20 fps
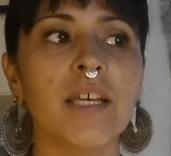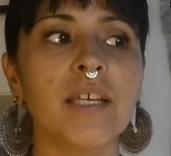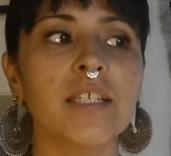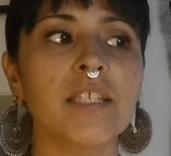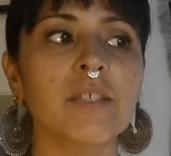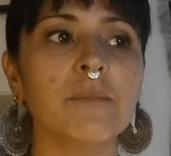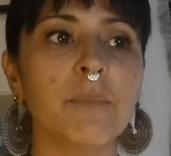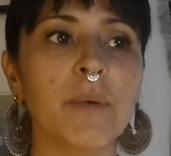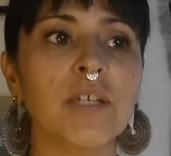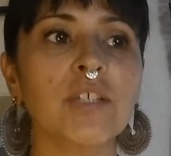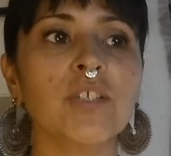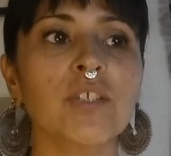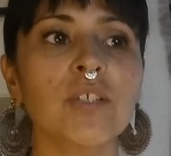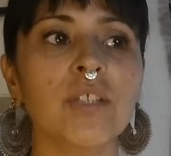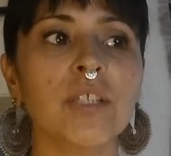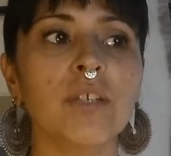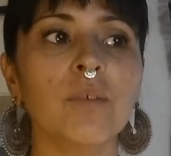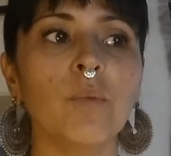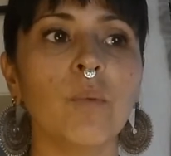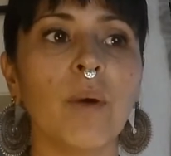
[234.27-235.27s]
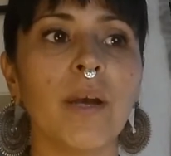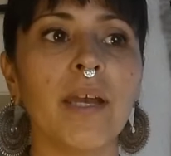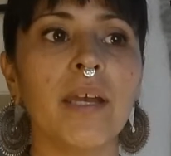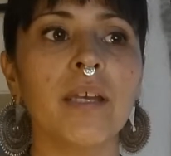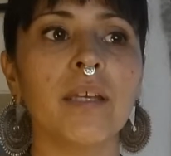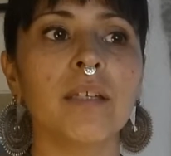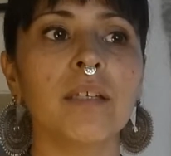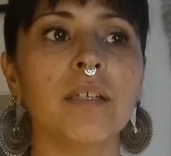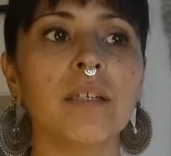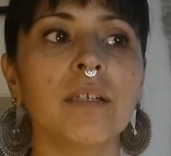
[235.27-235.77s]
especially
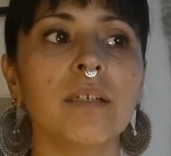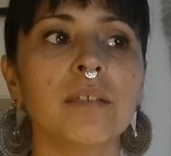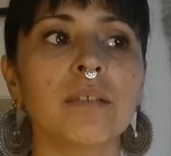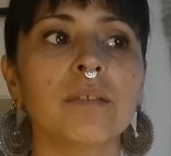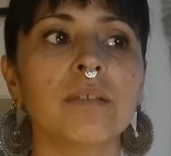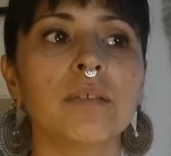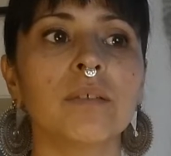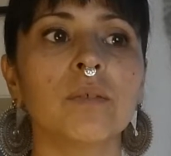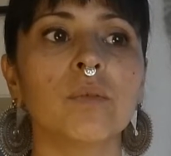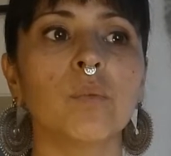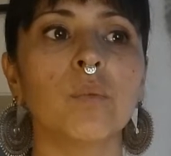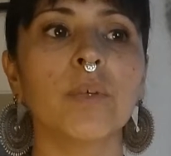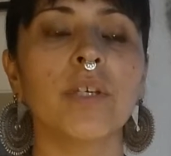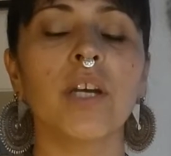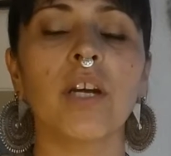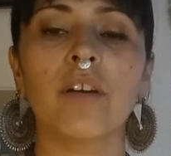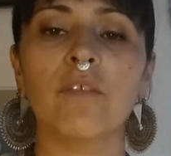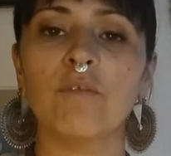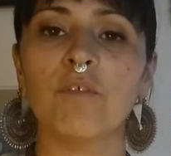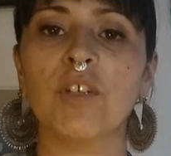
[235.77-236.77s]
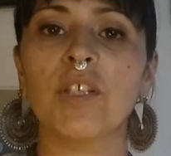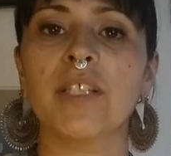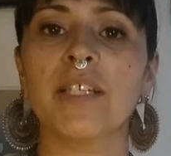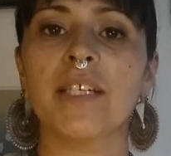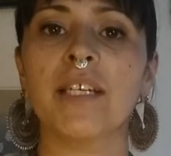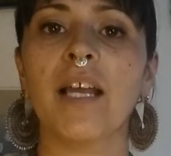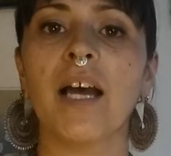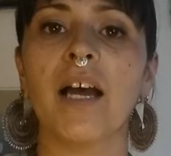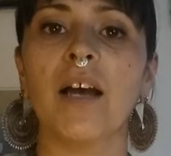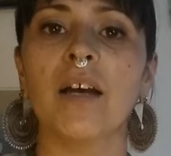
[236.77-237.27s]
when we are
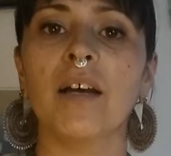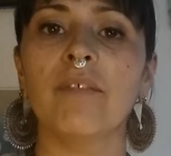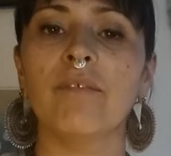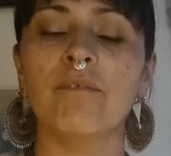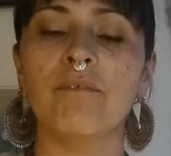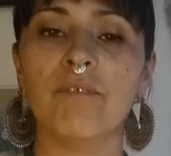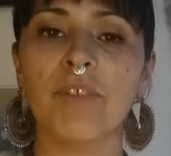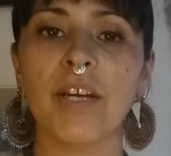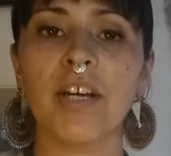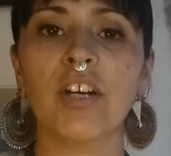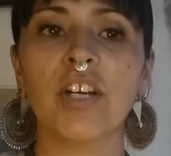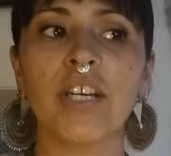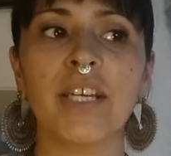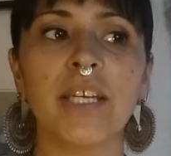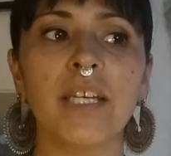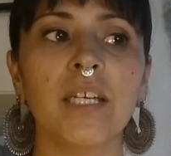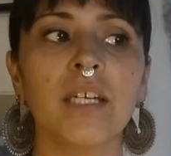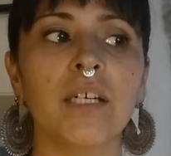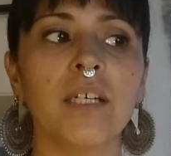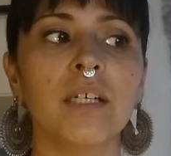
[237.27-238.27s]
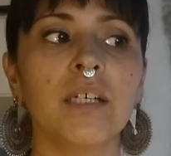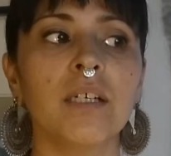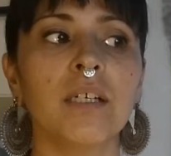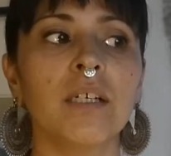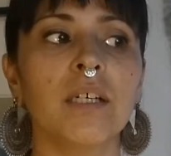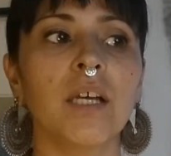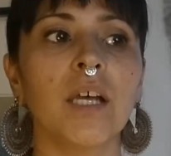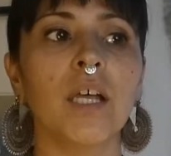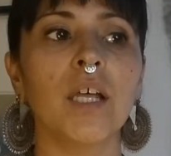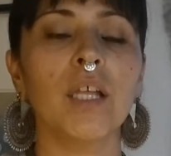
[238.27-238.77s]
feeling very
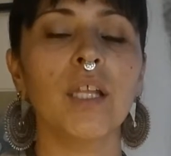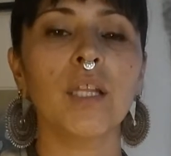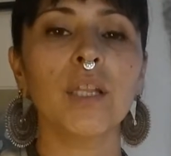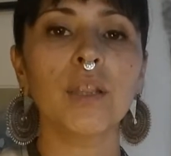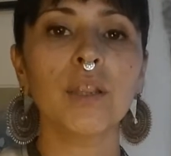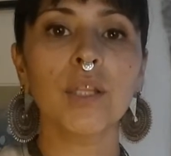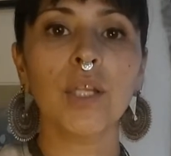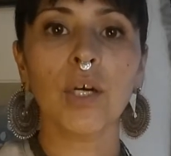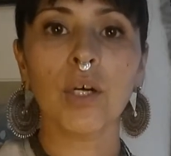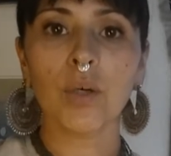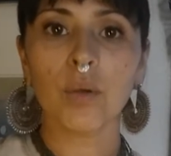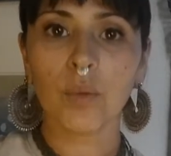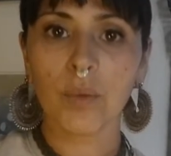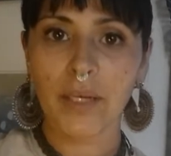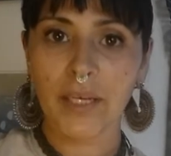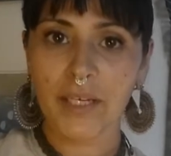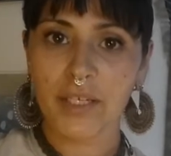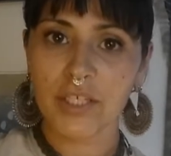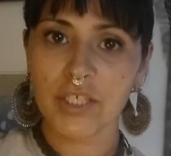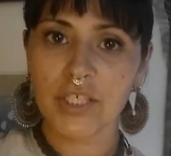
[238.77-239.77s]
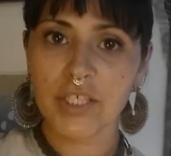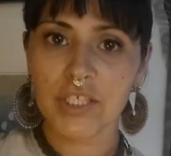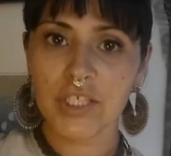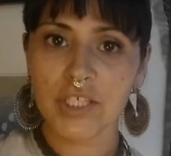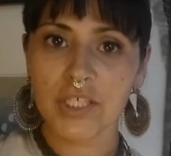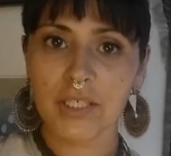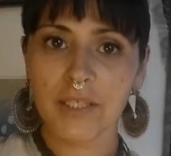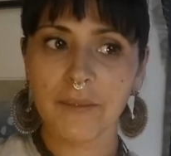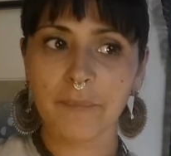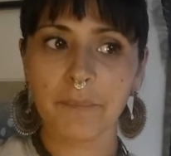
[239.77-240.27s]
low
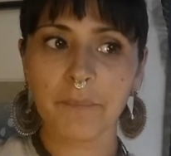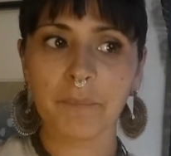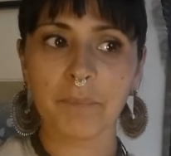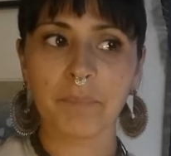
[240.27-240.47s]
energy,